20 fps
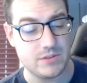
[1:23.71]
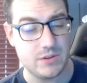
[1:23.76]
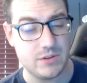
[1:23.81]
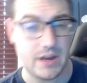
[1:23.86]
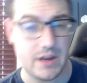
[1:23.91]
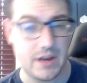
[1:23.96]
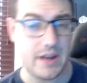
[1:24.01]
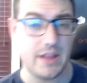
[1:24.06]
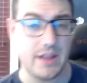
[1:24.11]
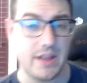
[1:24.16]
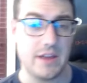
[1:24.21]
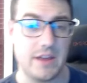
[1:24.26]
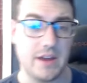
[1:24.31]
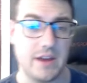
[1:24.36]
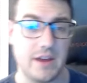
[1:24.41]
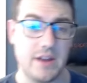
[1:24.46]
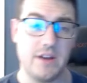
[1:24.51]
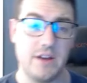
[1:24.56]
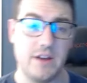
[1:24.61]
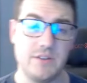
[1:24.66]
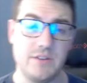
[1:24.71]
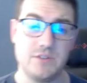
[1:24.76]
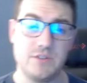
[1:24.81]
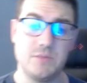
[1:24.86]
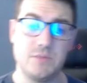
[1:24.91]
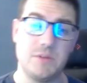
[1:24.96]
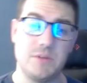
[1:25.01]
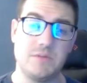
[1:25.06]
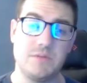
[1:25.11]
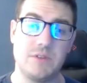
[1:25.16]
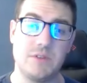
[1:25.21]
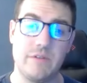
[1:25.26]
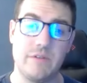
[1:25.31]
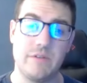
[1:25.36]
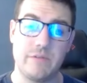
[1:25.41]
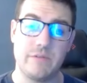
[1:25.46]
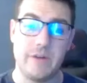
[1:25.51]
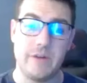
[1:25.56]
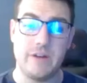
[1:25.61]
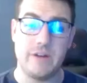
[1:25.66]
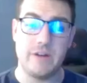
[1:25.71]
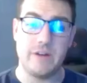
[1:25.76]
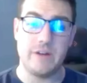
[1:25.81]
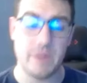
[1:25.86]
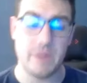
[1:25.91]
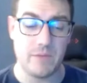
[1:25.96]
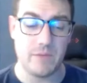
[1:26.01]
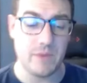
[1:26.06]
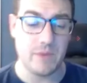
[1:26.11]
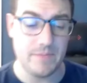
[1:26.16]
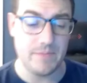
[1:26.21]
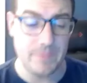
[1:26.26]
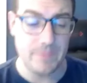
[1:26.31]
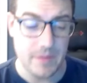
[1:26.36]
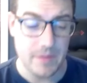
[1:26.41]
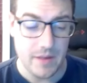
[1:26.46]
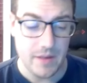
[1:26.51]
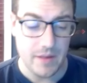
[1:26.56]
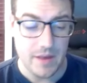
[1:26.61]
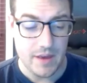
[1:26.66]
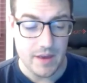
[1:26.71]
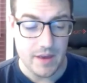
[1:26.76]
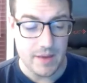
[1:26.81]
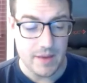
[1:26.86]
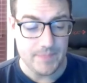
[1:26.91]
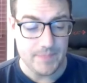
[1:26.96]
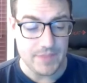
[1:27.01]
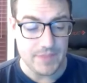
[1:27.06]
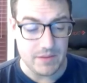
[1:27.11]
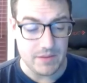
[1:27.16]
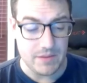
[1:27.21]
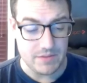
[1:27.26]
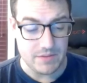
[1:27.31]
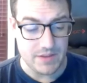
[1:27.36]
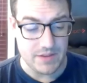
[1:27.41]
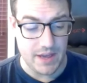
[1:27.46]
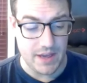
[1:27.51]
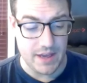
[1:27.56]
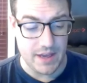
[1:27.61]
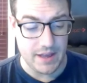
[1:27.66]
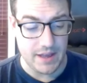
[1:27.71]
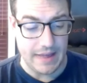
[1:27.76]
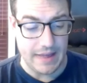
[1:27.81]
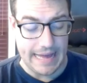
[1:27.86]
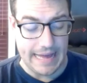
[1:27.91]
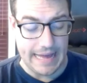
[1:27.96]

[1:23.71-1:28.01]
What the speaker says: So I kind of understood what he was going through here and like what he was saying.